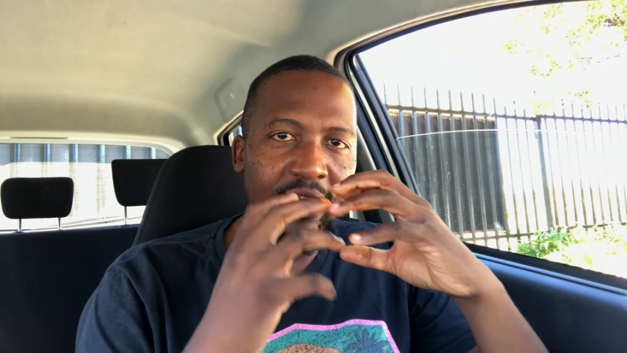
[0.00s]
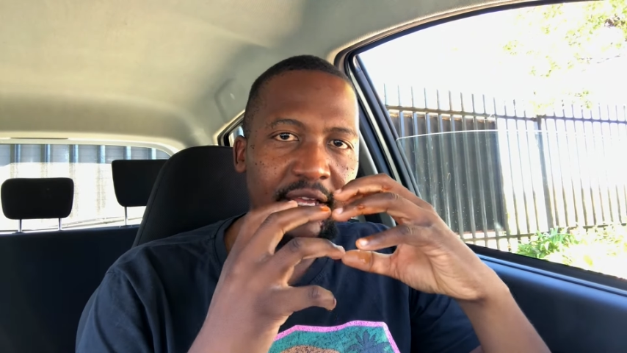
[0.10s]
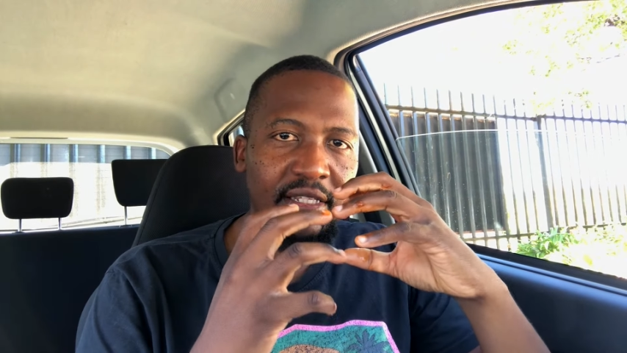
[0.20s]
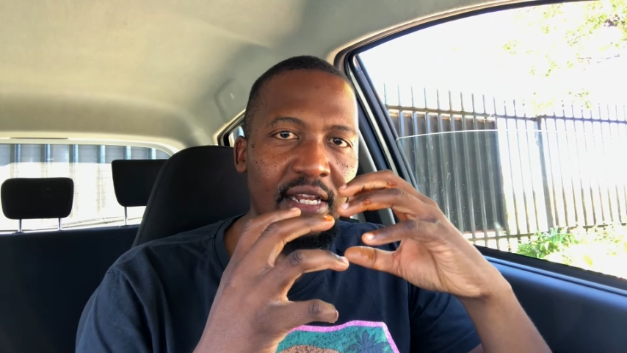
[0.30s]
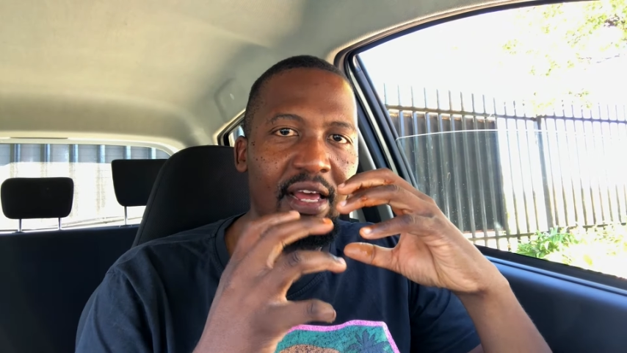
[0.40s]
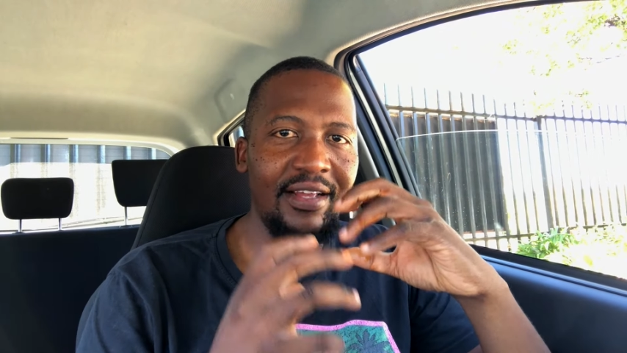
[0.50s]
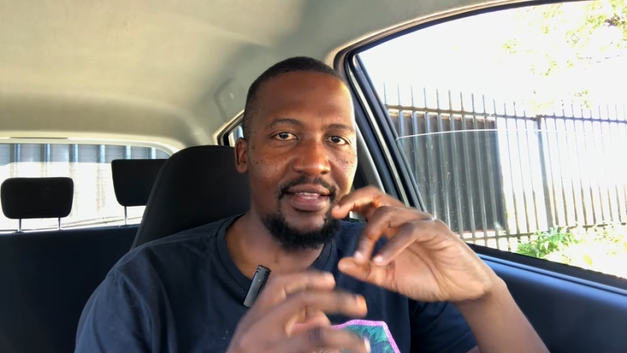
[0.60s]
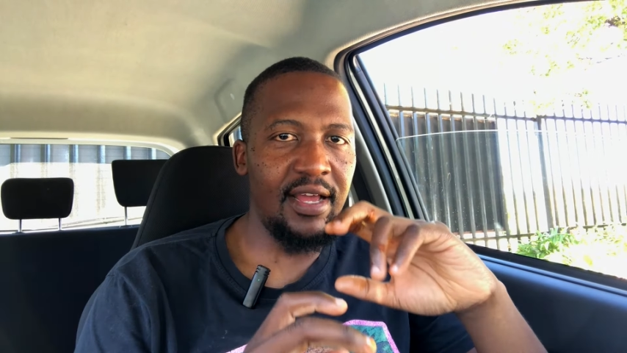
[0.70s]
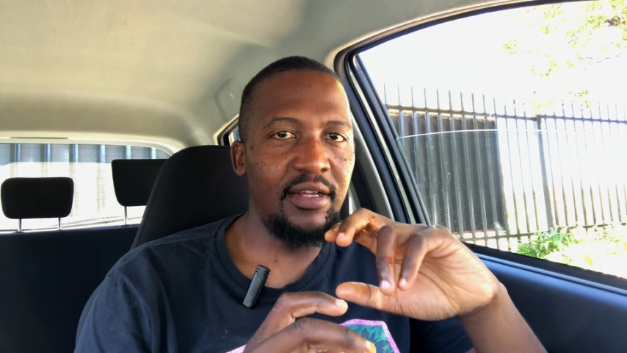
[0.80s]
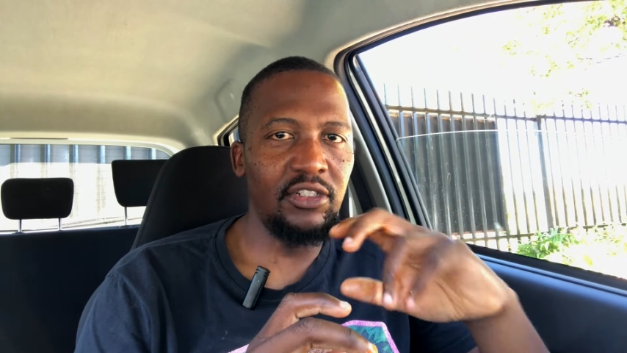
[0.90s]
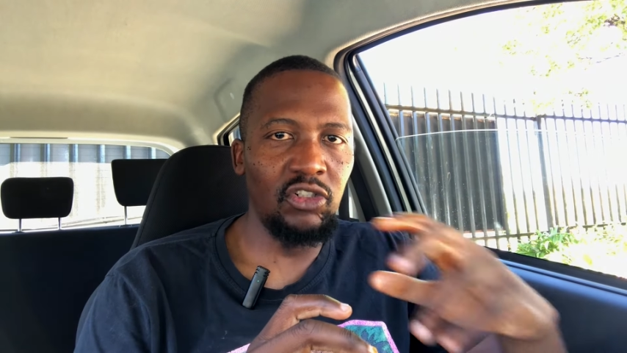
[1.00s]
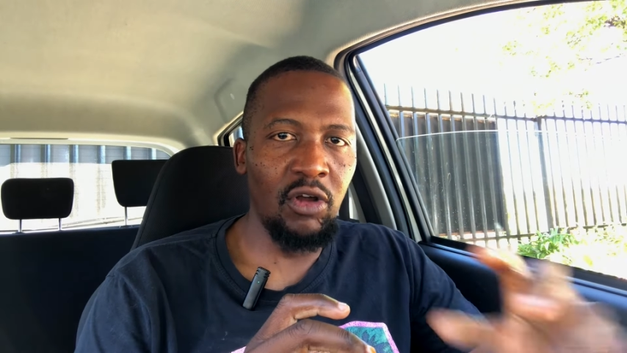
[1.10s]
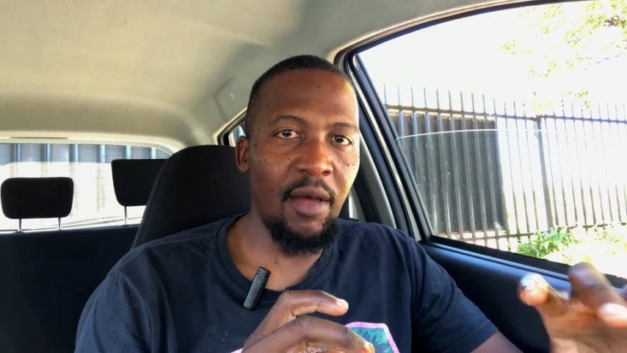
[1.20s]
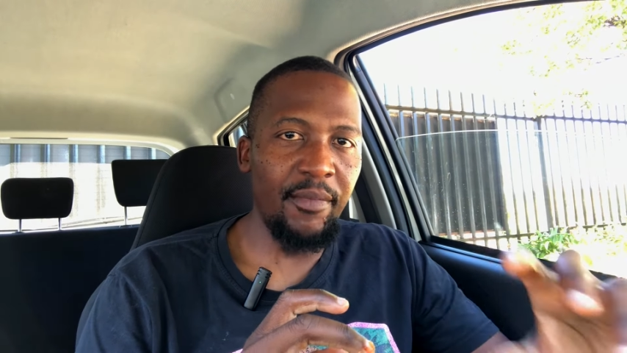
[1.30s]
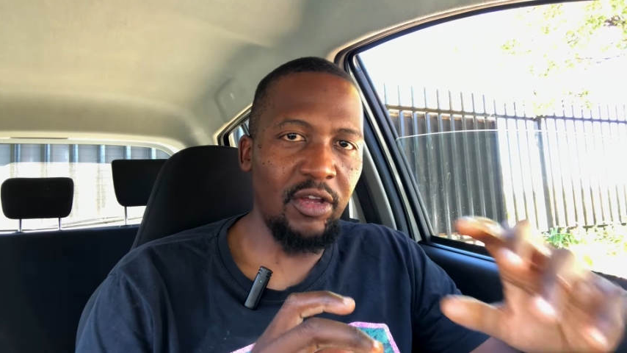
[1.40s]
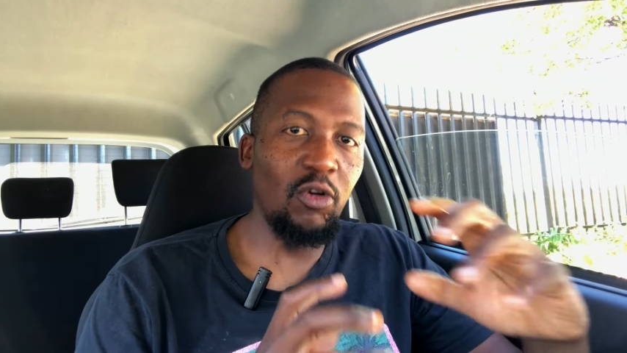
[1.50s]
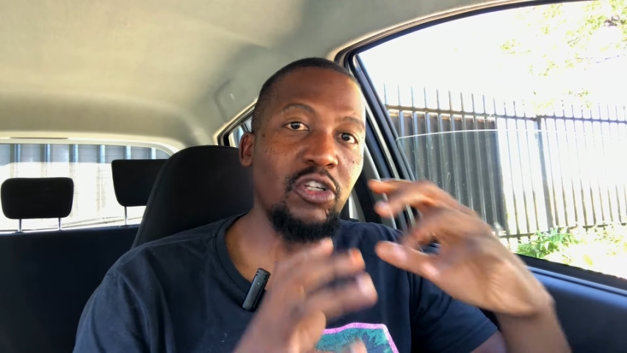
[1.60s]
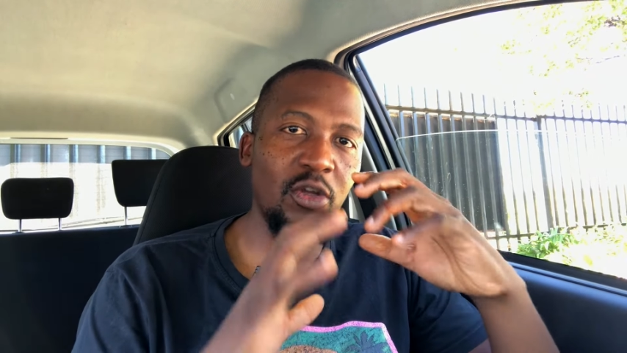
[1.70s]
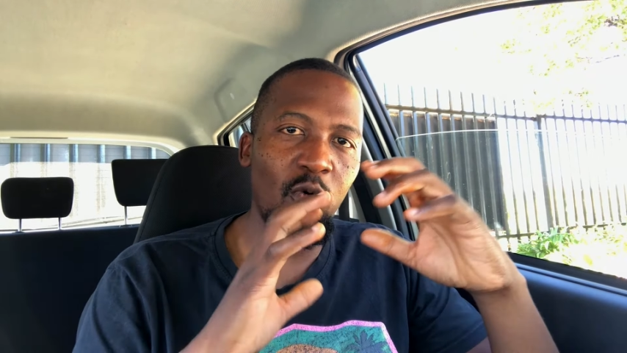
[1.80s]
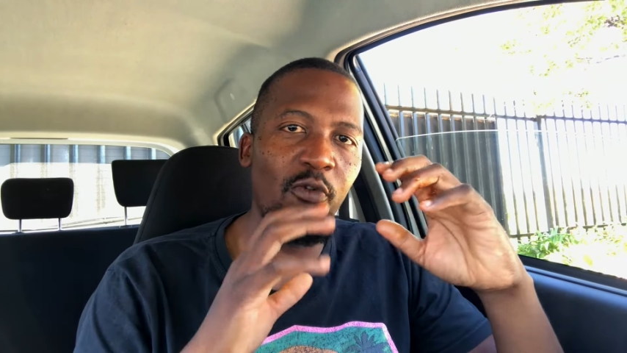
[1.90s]
eat it like that. Do you know what I mean?
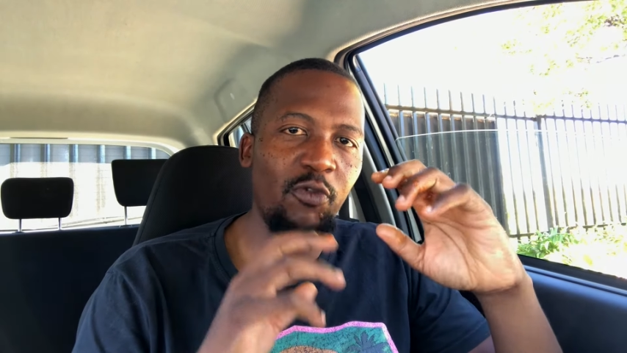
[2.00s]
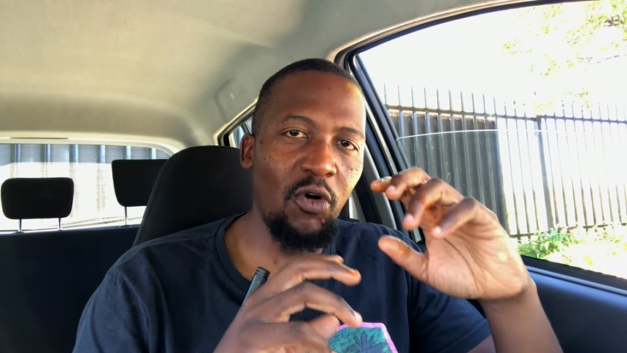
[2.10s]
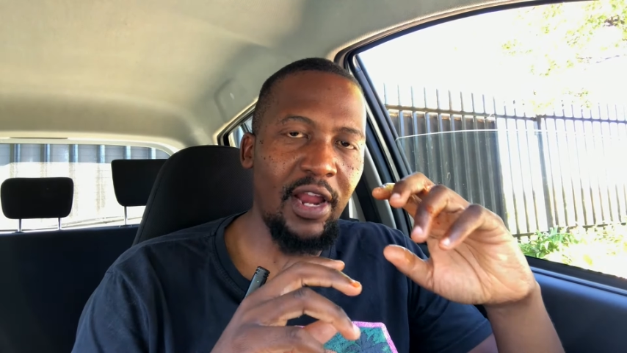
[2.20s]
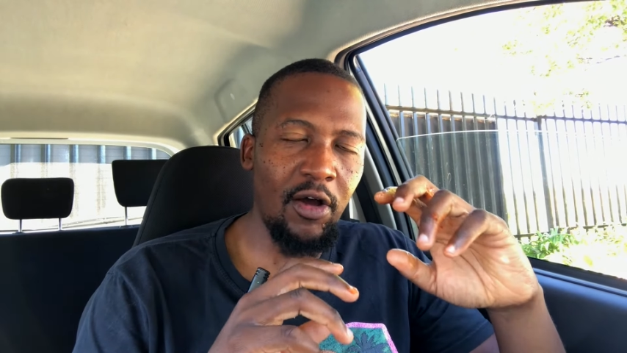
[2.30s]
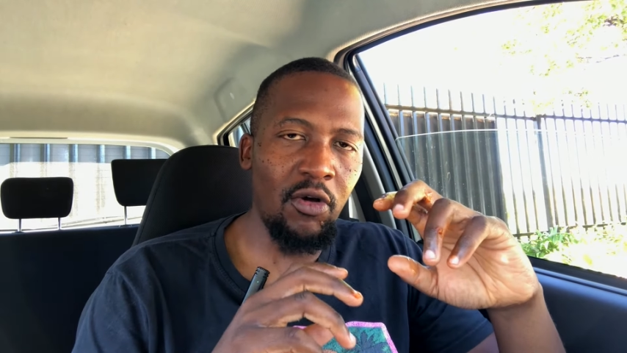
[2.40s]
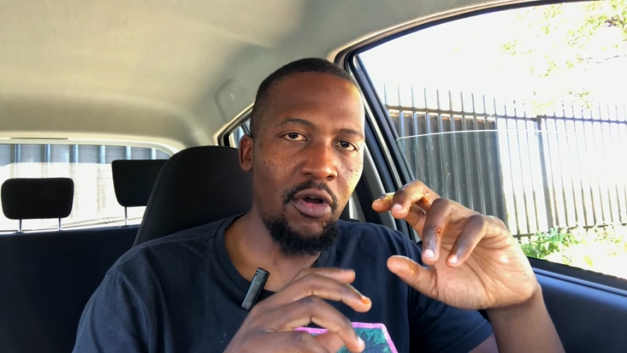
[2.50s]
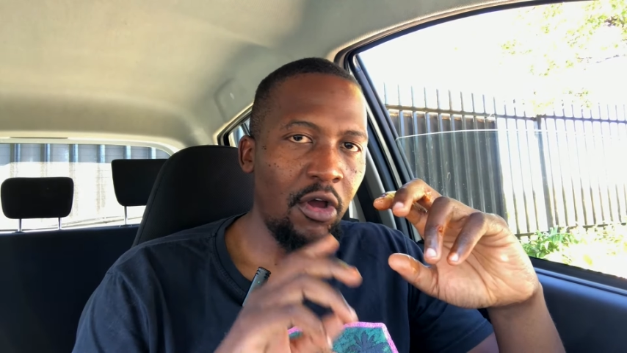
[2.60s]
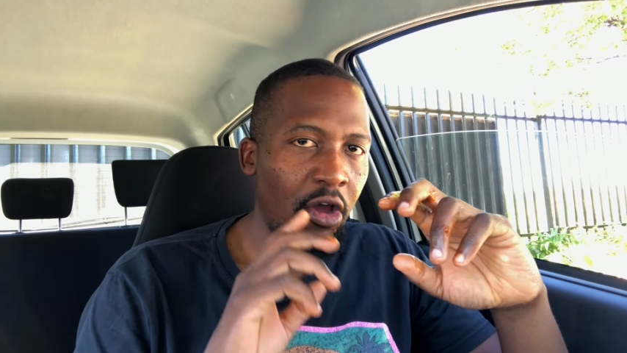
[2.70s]
Because it will fall out.